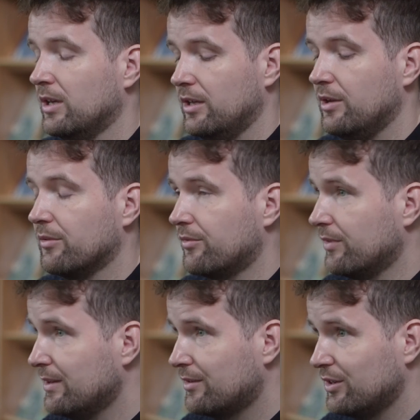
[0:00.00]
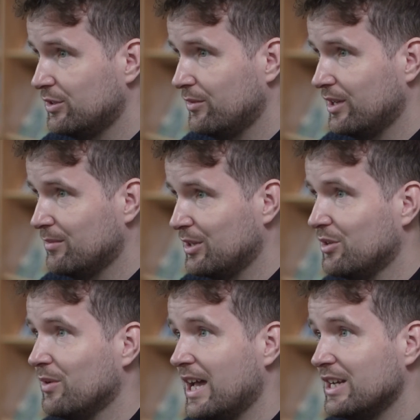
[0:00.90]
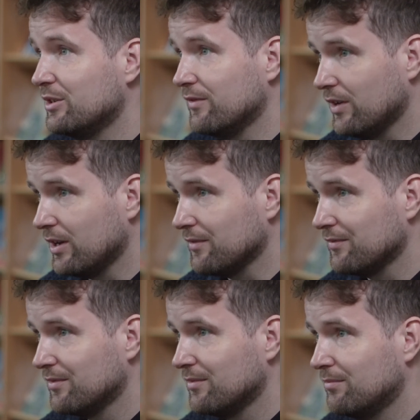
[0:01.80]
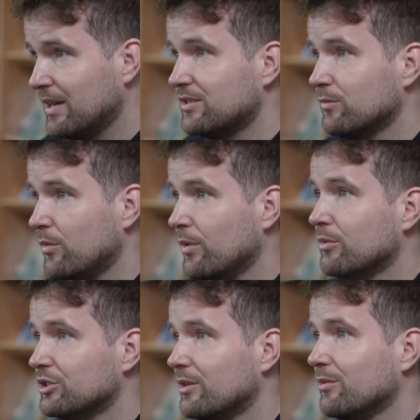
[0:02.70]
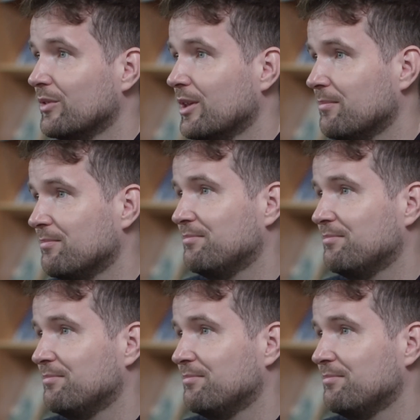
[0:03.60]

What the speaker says: year 3 started using LbQ, and year 5, based on what we were sharing with them.